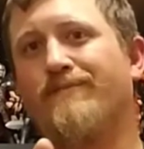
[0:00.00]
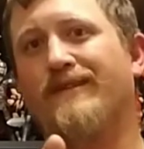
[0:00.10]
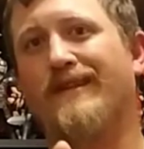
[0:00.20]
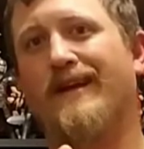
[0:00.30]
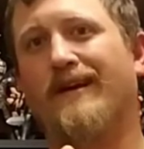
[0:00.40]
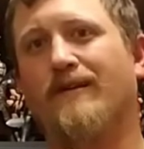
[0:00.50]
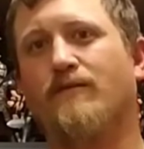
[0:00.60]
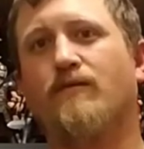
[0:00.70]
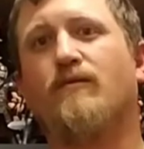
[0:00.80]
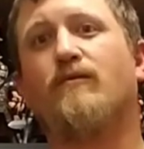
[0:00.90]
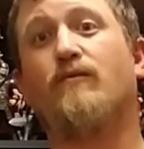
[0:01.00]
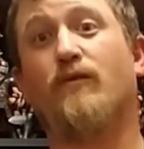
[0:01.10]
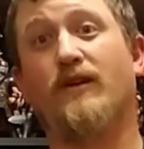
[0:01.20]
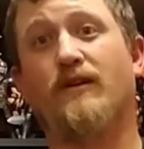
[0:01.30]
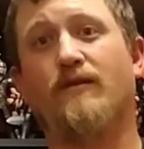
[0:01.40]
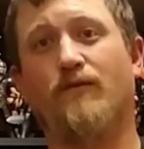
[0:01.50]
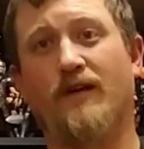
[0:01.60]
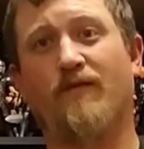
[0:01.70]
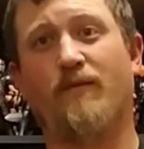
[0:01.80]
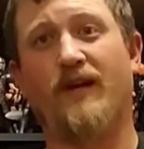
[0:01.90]
Negative, Red,
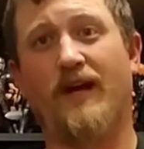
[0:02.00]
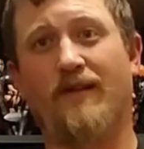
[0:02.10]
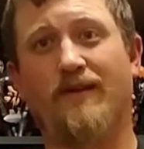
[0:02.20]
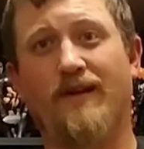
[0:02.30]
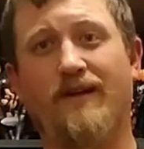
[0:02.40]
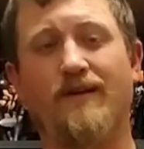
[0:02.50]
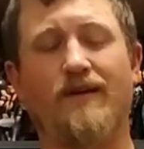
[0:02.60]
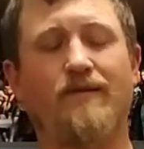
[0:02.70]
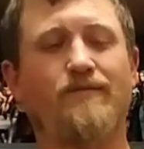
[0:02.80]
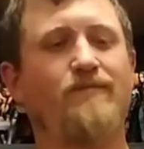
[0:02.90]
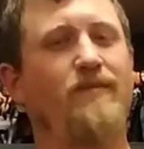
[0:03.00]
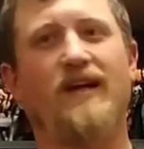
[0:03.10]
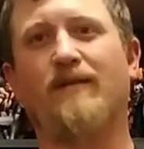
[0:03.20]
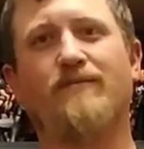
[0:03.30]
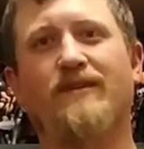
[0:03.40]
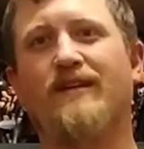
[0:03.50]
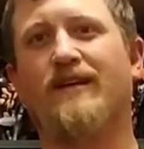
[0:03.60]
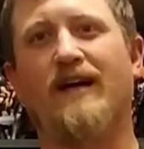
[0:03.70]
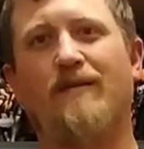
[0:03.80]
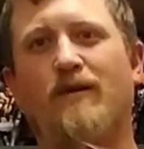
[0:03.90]
redneck from Cali, Nate. Now, man, I'm,
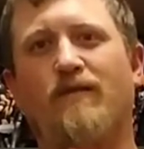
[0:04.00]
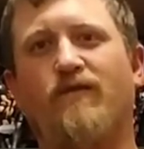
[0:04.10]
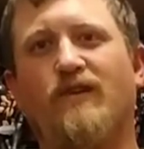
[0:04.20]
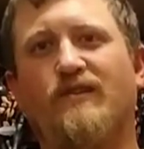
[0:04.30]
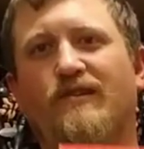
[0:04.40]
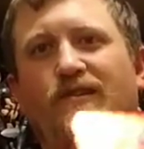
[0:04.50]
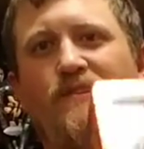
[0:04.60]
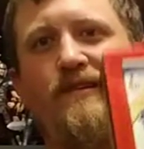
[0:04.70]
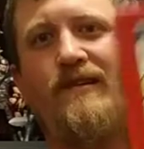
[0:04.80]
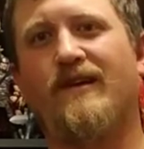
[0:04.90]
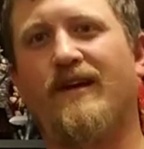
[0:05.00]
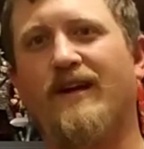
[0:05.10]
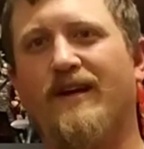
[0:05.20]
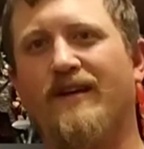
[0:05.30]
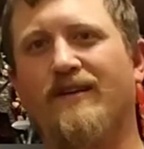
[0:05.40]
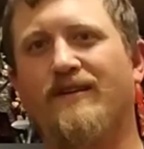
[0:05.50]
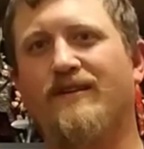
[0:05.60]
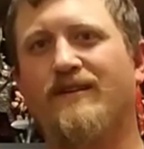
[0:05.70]
I'm all flustered, and